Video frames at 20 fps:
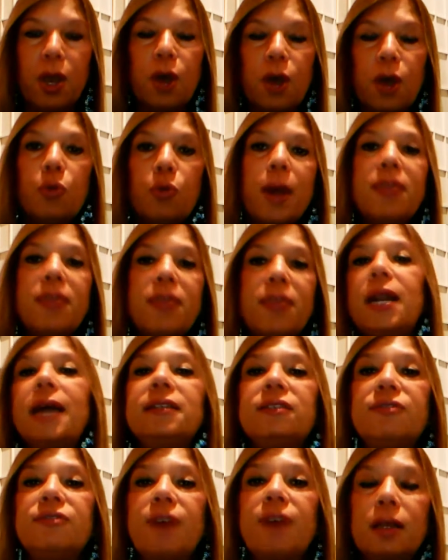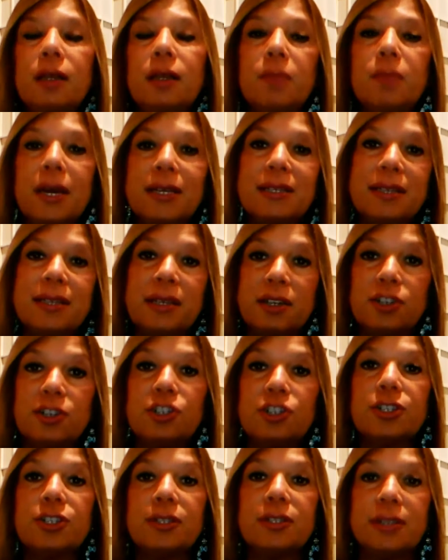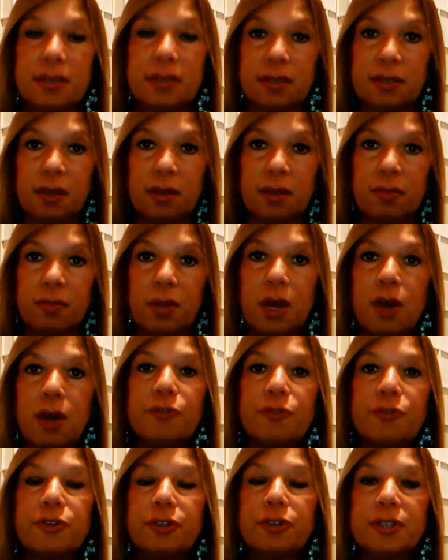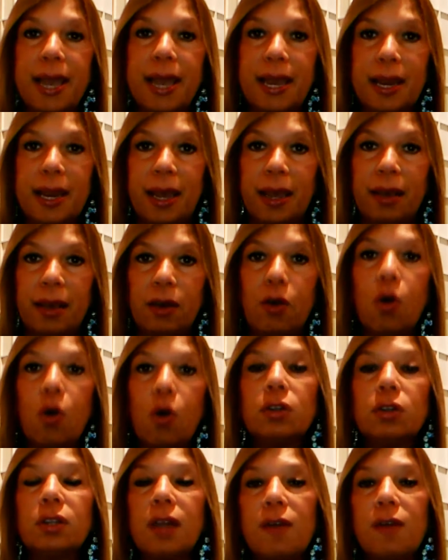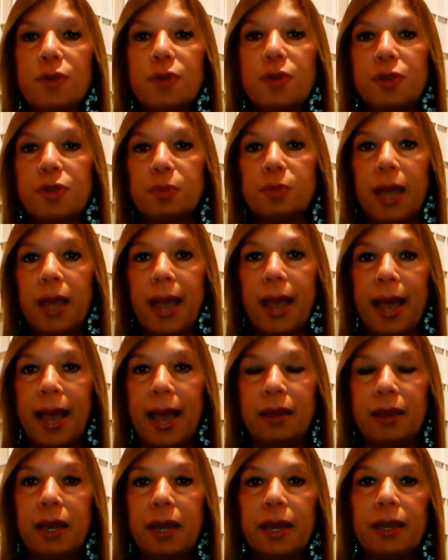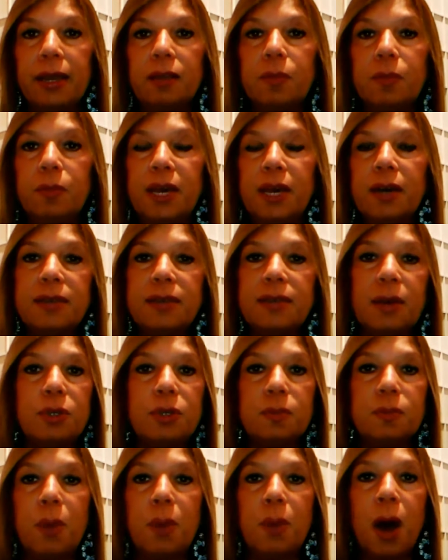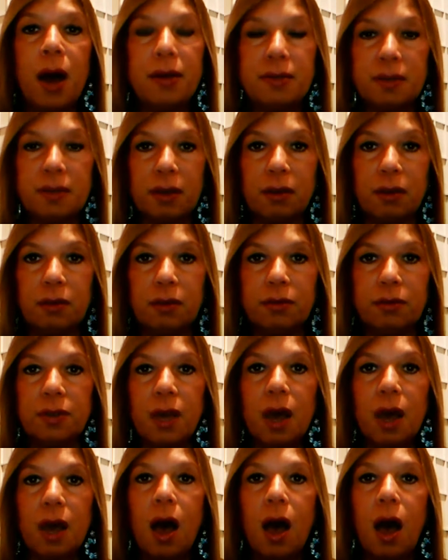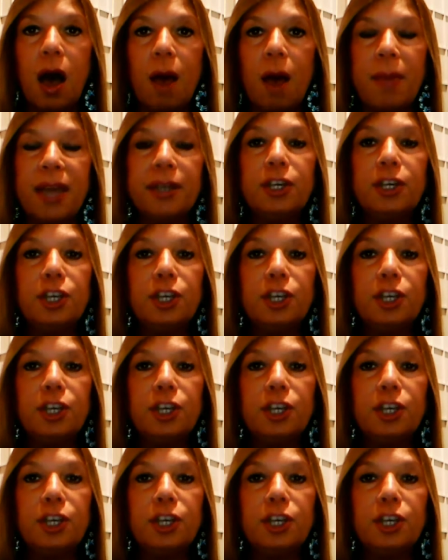The way that I developed my signature system for dating called Love with a Plan is because I was puzzled and